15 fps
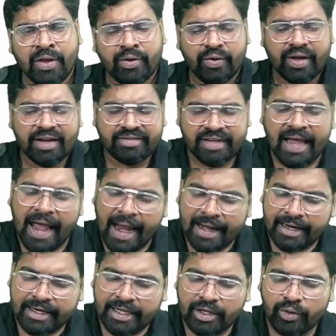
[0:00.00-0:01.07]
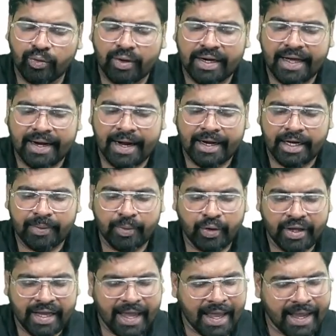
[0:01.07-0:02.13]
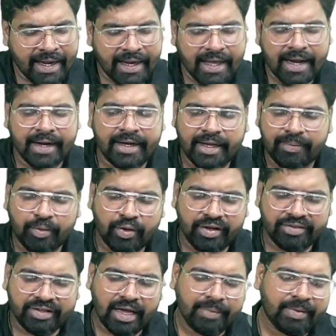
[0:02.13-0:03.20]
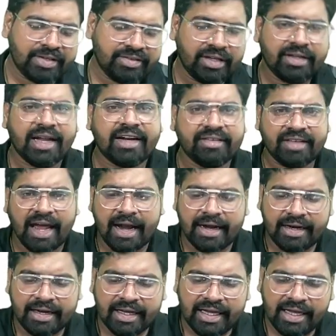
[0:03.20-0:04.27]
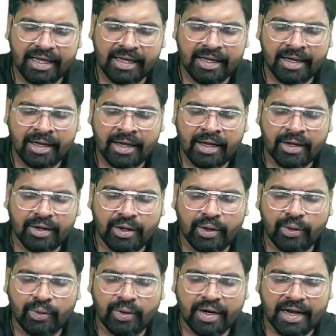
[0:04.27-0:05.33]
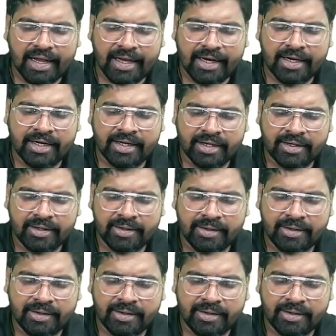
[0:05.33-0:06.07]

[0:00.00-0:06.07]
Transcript: you can see anti-nuclear antibody, ANA antibodies can be seen. That is anti-nuclear